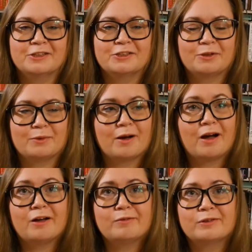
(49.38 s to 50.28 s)
So
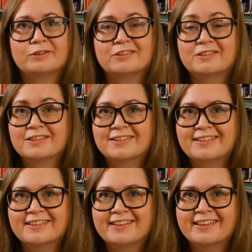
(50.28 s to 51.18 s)
I was
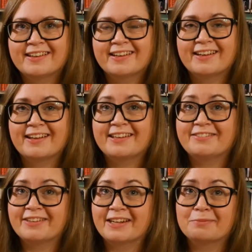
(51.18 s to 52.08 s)
uh, in
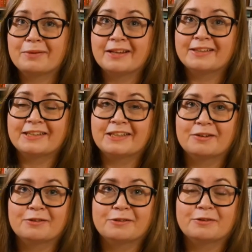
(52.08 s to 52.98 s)
fact planning
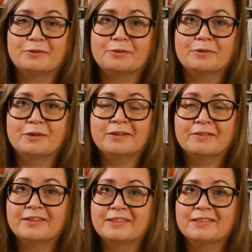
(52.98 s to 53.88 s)
on do
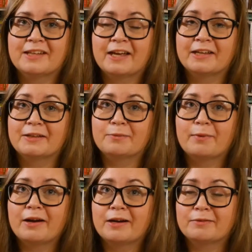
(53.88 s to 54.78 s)
this tag
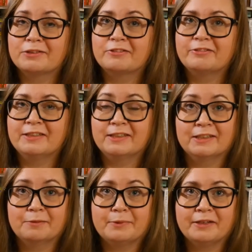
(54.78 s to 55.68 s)
while I was
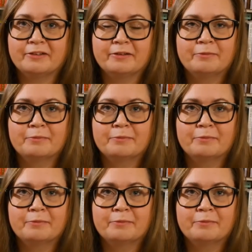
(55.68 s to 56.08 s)
drinking a beer.